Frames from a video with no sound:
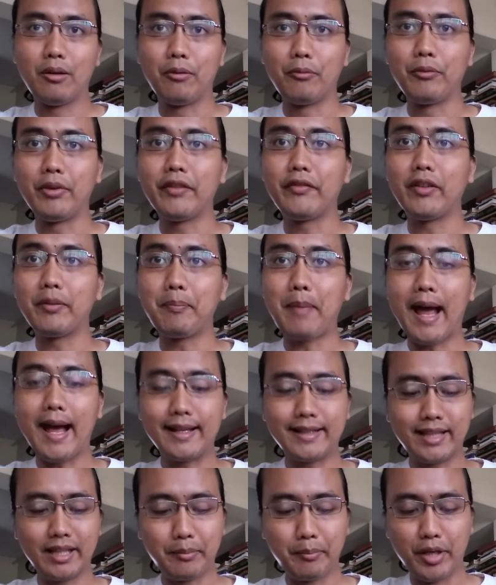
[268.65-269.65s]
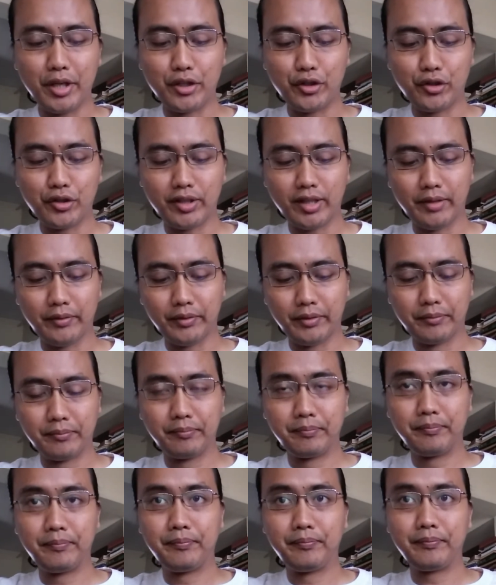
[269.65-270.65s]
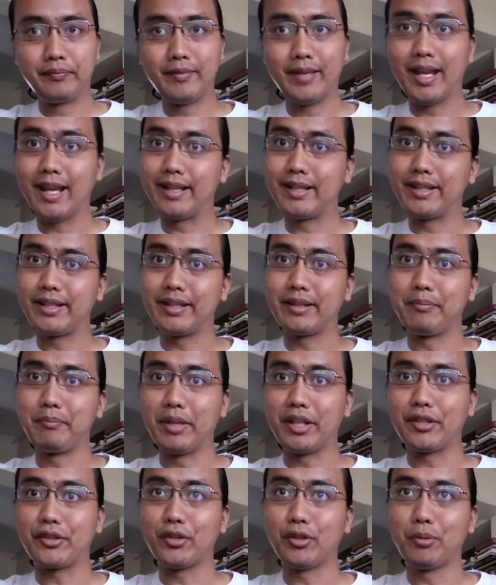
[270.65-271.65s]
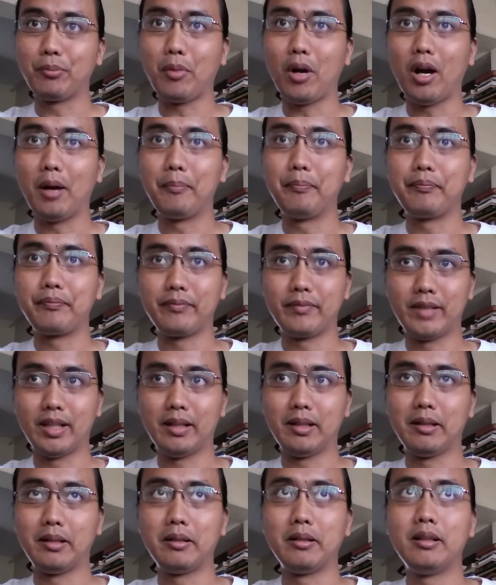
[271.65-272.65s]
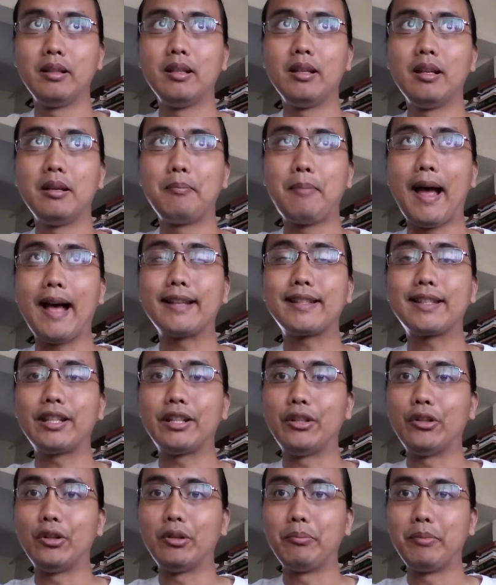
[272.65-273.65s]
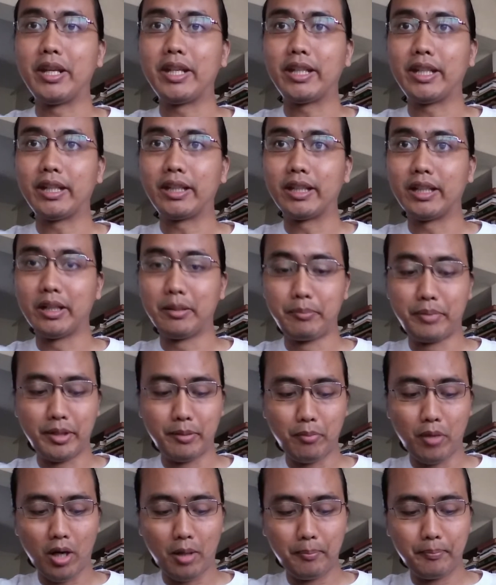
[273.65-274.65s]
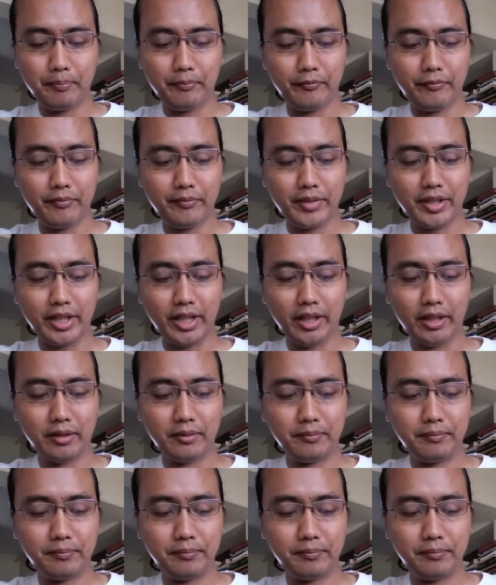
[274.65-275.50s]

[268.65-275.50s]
with a passing major 7, hence Mixo Bop, the passing note making it a bebop scale.